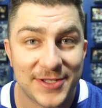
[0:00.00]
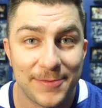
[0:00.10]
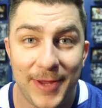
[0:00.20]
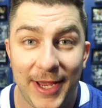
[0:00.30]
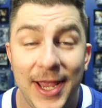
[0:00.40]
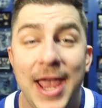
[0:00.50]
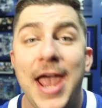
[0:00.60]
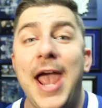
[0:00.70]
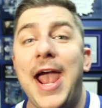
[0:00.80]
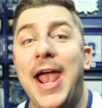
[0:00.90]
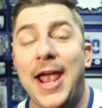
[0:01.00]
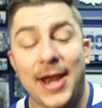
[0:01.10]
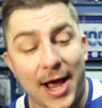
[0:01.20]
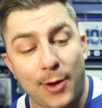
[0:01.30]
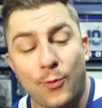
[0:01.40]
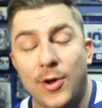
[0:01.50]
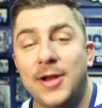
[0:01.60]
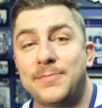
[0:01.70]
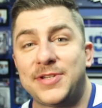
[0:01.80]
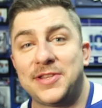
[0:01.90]
it to me, and I
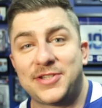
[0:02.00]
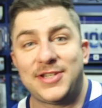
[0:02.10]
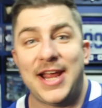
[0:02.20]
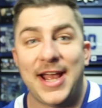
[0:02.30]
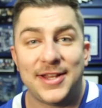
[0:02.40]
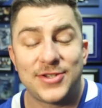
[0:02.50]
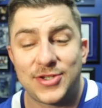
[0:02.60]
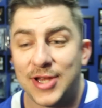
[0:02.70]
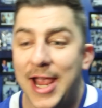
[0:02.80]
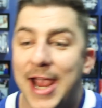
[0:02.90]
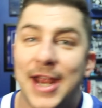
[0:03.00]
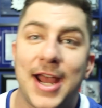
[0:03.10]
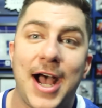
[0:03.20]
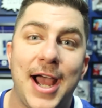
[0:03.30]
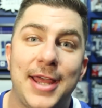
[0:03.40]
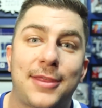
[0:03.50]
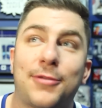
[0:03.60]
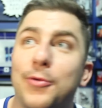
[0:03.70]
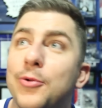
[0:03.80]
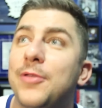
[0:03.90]
went up to the stands and I
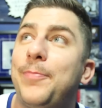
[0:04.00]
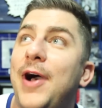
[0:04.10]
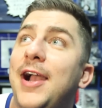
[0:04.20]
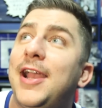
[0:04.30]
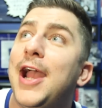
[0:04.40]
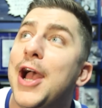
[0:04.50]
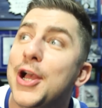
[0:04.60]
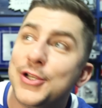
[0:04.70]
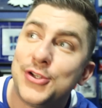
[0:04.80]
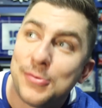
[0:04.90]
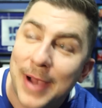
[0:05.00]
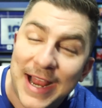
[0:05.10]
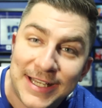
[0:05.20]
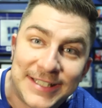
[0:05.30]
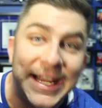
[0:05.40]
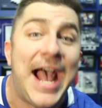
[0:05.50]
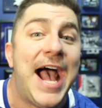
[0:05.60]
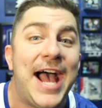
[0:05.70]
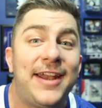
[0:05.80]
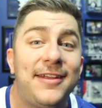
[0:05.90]
threw the puck to my
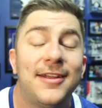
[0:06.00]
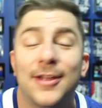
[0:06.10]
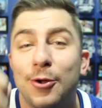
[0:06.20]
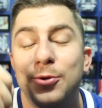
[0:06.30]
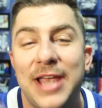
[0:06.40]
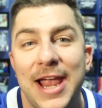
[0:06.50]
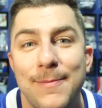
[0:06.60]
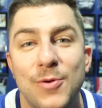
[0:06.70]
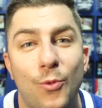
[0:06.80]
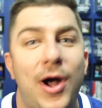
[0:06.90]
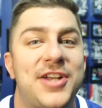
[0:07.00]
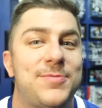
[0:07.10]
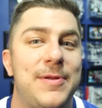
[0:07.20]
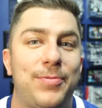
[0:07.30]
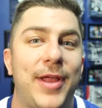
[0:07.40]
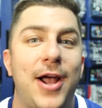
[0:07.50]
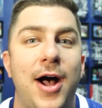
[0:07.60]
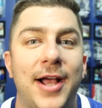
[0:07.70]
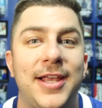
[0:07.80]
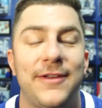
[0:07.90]
dad, who came and watched me play
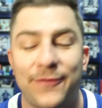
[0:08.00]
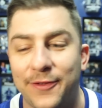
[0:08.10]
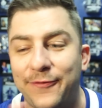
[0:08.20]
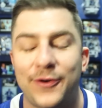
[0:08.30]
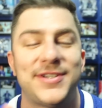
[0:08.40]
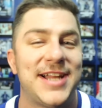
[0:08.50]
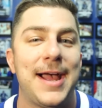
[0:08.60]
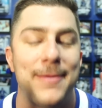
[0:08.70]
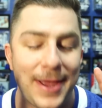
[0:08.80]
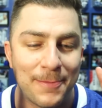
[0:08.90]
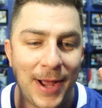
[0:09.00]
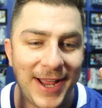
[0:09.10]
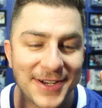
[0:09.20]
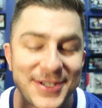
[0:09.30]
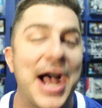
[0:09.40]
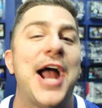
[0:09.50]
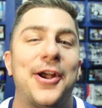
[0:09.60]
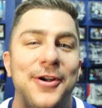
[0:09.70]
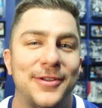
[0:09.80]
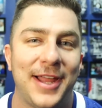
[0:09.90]
hockey for the first time in my
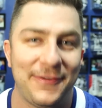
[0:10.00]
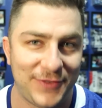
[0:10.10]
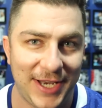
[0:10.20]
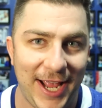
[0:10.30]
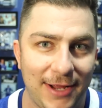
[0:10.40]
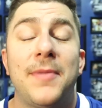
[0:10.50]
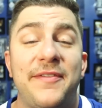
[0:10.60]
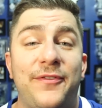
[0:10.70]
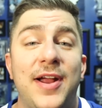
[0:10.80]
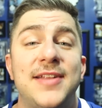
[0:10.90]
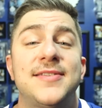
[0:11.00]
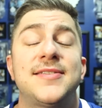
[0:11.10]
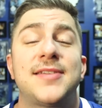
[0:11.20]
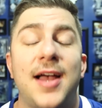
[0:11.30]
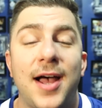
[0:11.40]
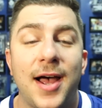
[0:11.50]
entire life today. My friends,